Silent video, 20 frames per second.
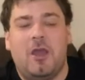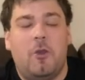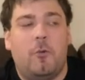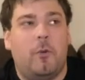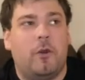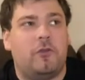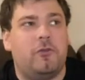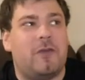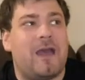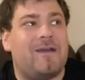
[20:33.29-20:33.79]

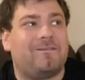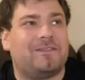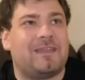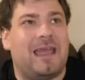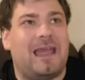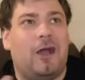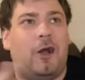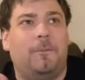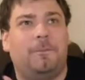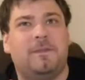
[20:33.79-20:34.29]
where you have to
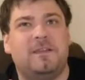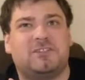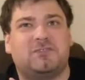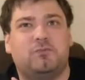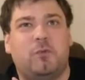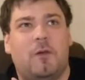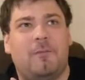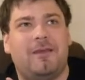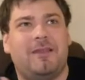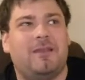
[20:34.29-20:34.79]
help this
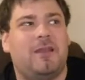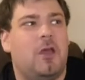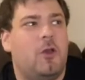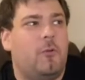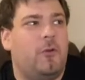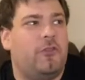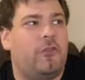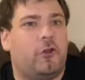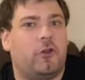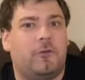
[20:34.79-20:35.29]
woman
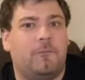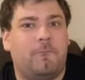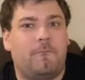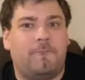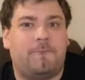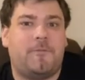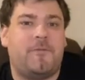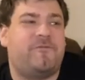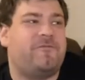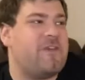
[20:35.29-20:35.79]
with her
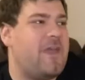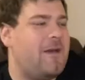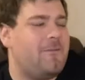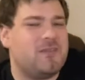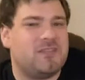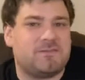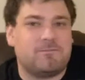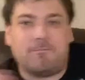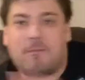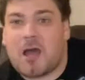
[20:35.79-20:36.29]

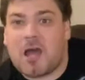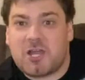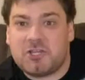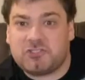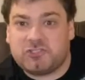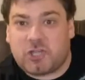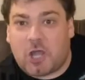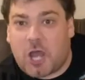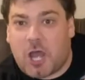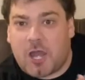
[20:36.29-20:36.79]
family's
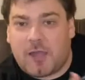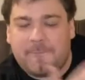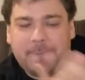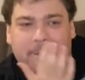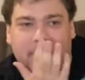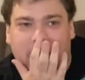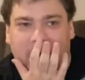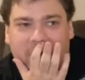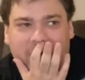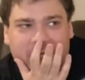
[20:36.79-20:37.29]
mahjong
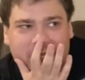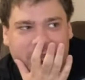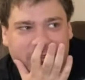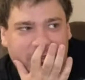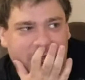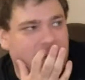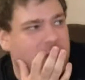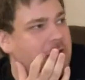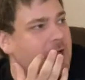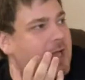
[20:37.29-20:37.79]

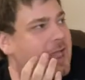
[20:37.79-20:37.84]
parlor,